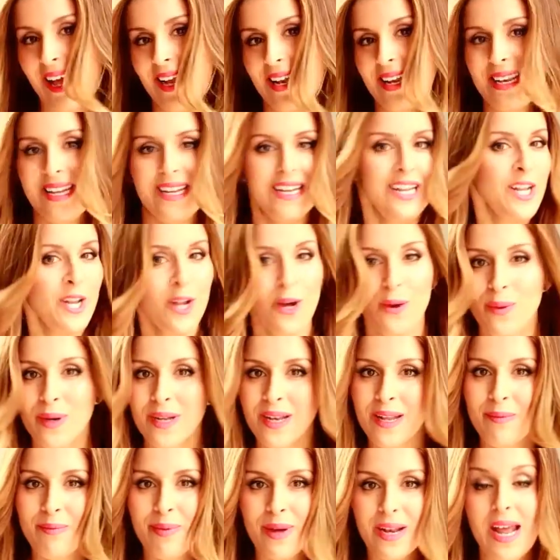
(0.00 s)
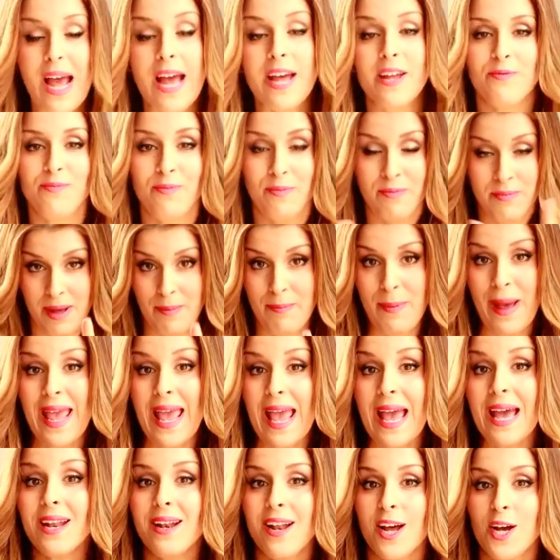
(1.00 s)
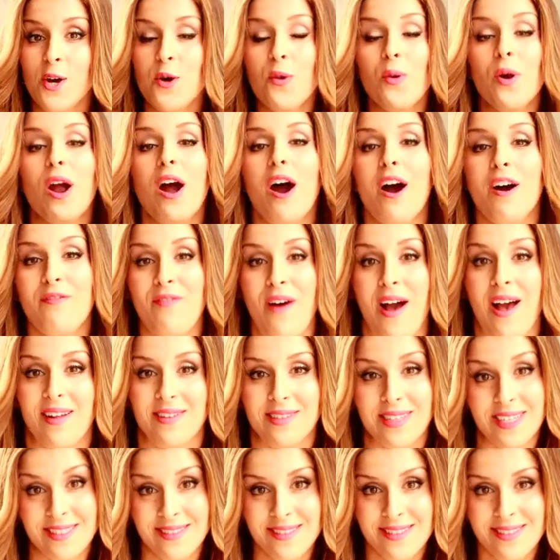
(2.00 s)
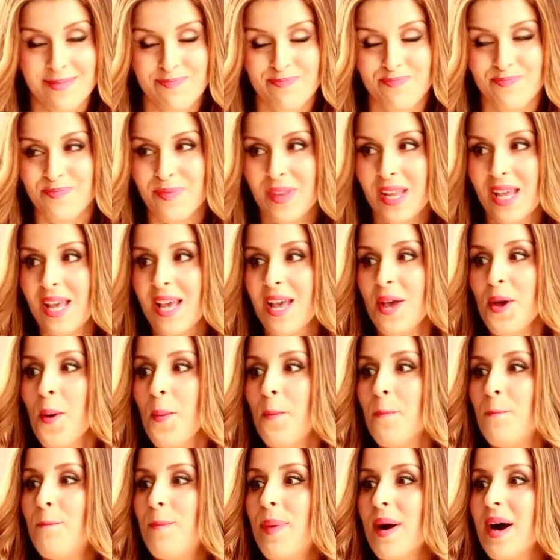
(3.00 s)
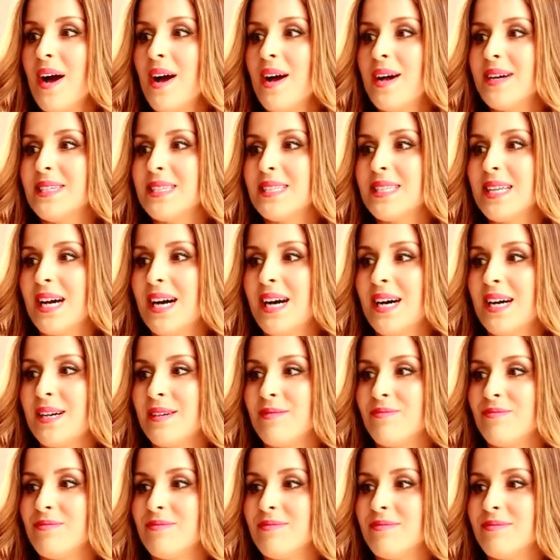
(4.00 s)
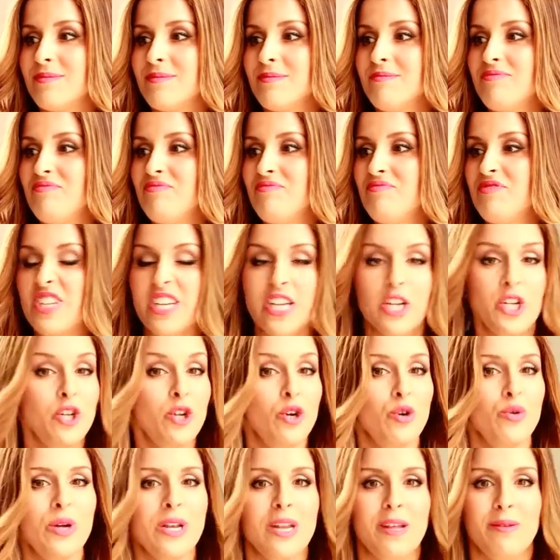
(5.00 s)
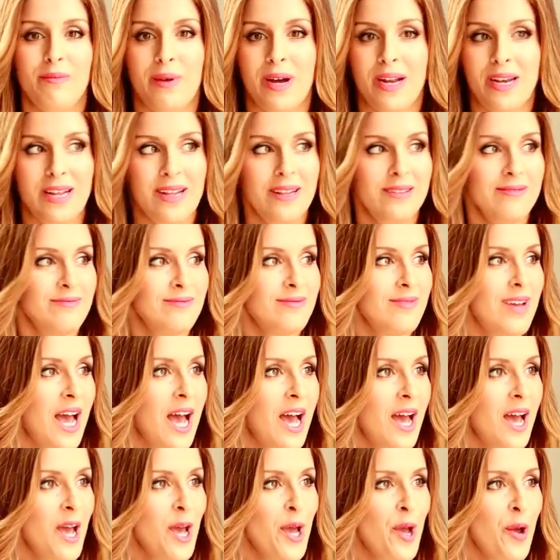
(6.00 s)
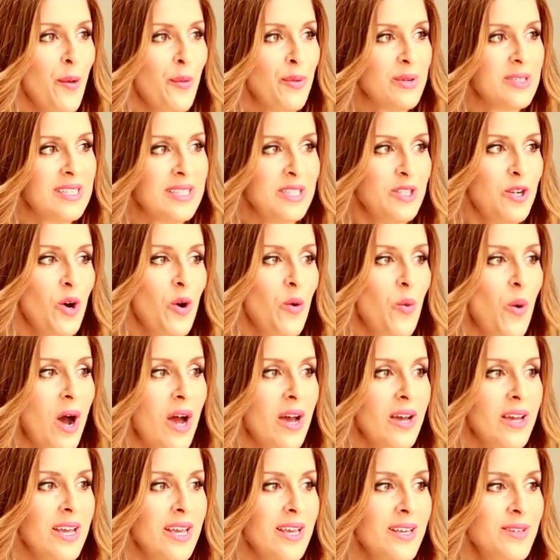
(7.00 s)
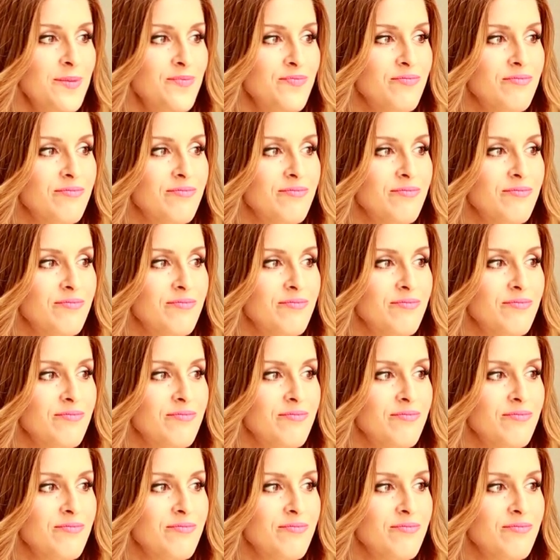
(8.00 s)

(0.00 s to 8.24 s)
didn't know anybody. My aunt and uncle were off island, but didn't know anybody. I was in Hawaii,